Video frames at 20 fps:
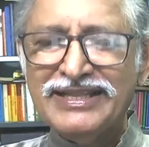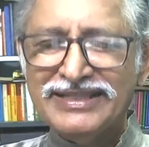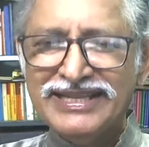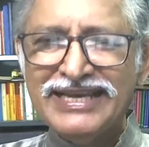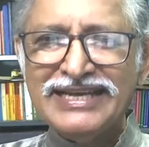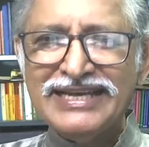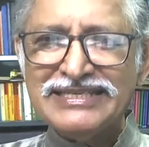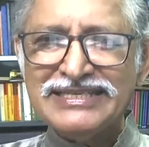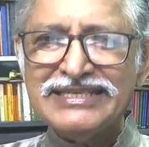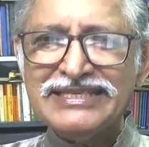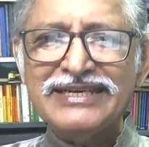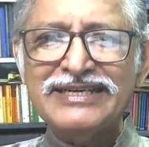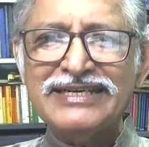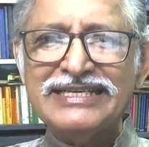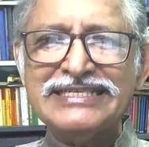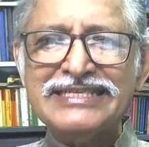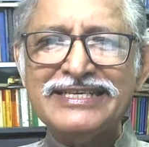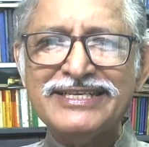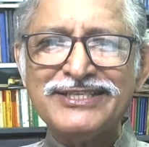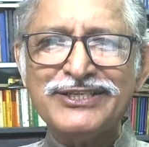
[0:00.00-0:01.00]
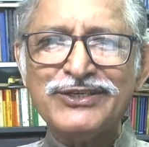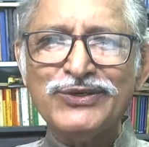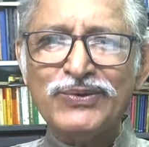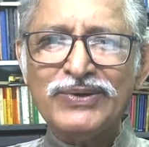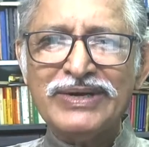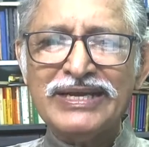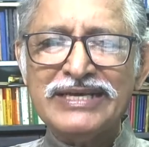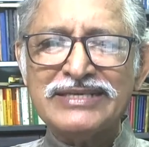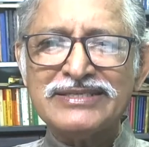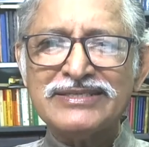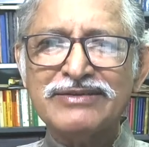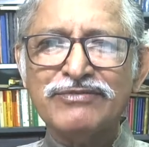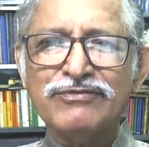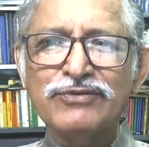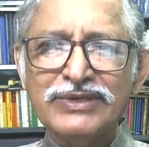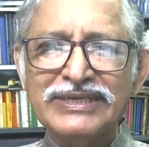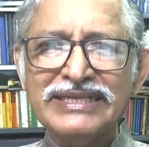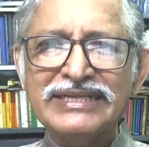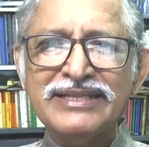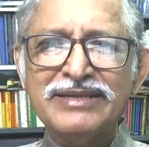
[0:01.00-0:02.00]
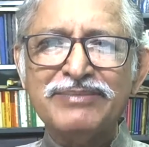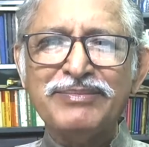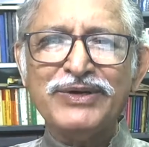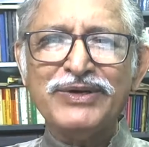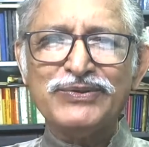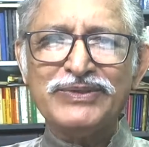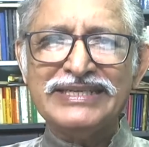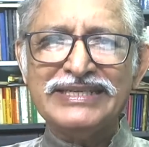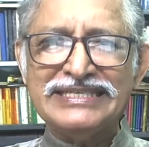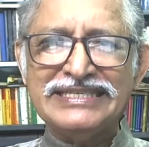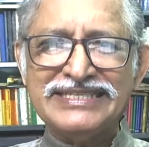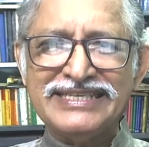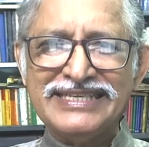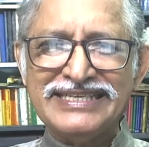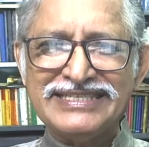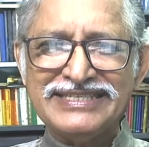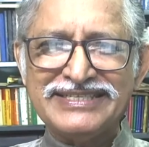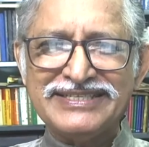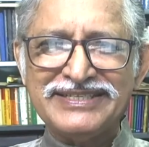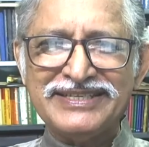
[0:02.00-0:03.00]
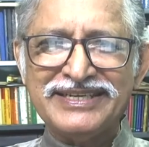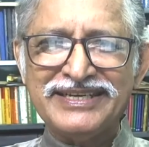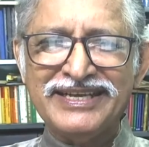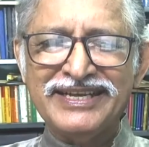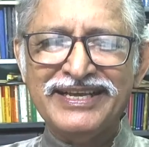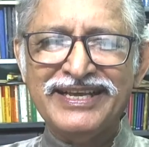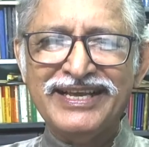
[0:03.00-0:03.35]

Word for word: there is a disease known as foot in the mouth disease.